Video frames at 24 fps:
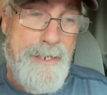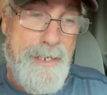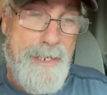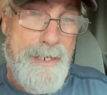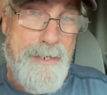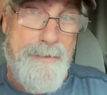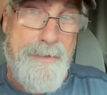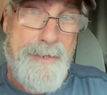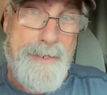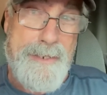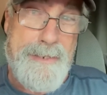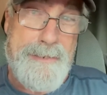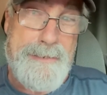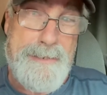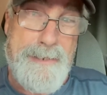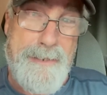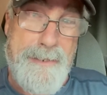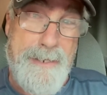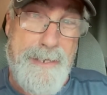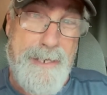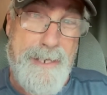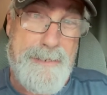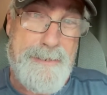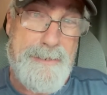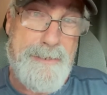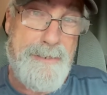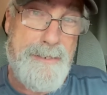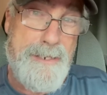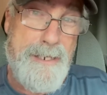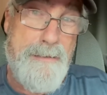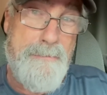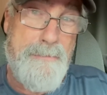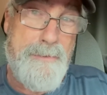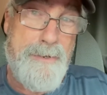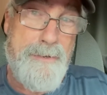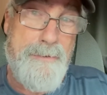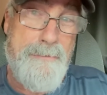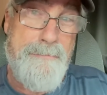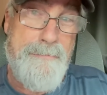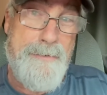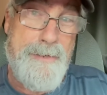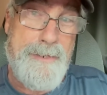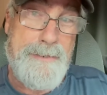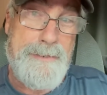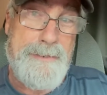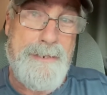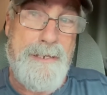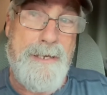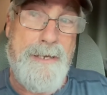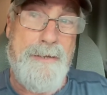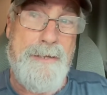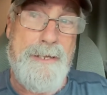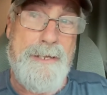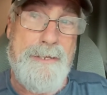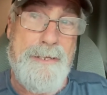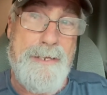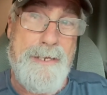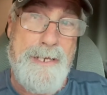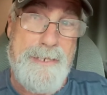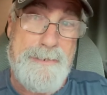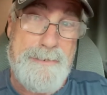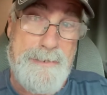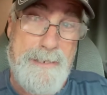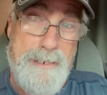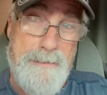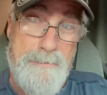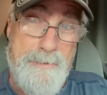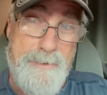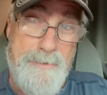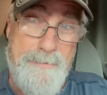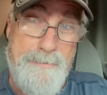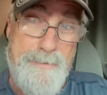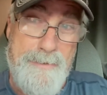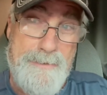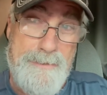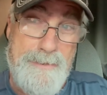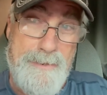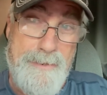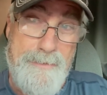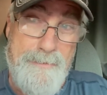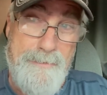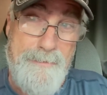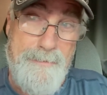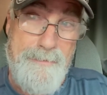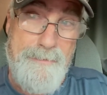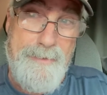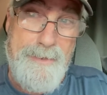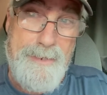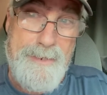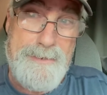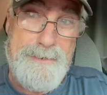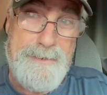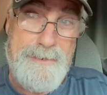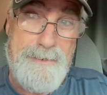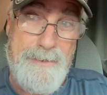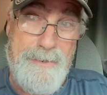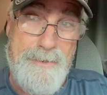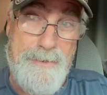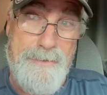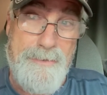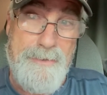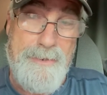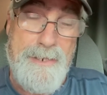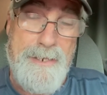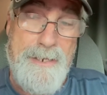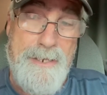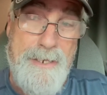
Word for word: And like I said, that has a domino effect, and it has domino effect on this load.